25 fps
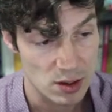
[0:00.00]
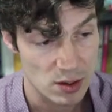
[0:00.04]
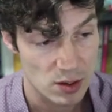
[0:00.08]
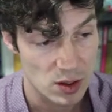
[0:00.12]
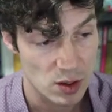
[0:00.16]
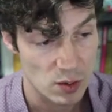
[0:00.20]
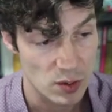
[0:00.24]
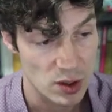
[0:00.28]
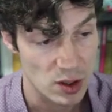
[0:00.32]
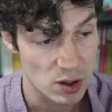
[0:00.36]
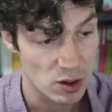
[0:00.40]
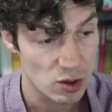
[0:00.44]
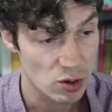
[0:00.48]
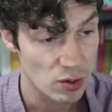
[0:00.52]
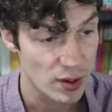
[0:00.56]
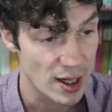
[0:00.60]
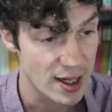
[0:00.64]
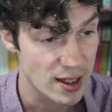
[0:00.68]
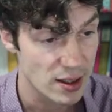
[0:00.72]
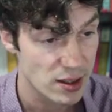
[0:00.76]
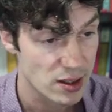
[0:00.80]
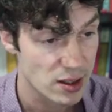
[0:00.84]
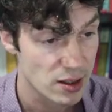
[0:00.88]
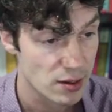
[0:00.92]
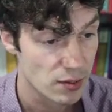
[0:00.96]
that we
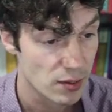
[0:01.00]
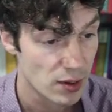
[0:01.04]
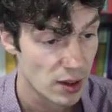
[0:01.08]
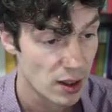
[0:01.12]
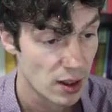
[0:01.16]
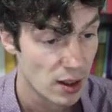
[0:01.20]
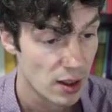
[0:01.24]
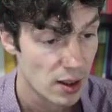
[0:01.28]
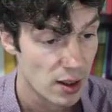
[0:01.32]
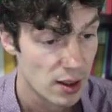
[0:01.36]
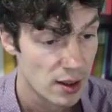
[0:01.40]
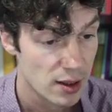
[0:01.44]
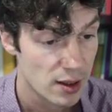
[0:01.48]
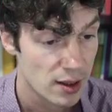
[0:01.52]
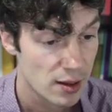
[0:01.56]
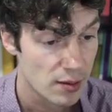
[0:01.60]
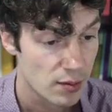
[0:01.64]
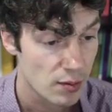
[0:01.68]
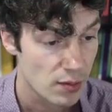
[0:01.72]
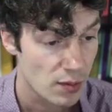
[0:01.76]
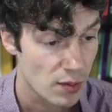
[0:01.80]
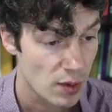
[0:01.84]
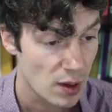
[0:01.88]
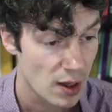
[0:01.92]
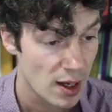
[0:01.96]
create.
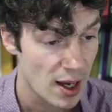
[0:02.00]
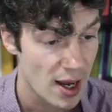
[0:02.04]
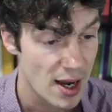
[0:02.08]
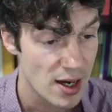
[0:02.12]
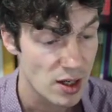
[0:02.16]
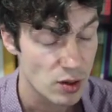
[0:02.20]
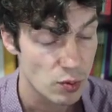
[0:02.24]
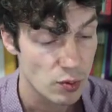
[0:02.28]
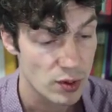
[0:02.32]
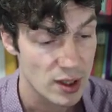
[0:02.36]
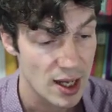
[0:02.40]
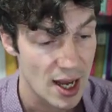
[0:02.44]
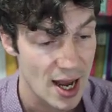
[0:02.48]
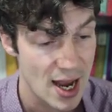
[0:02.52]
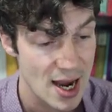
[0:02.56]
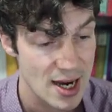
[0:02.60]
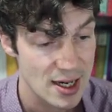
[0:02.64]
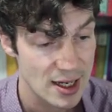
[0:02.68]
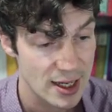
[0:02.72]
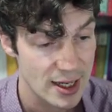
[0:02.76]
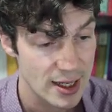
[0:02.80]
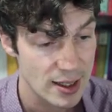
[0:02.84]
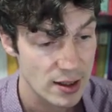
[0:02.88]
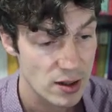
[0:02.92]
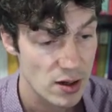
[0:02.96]
And we
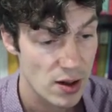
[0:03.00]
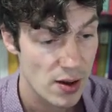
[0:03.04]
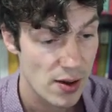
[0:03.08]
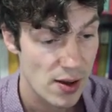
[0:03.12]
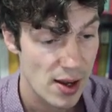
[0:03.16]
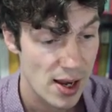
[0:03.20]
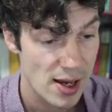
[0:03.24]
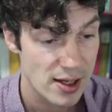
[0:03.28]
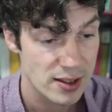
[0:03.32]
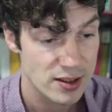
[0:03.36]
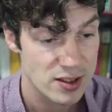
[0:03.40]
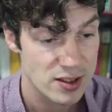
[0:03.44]
add in a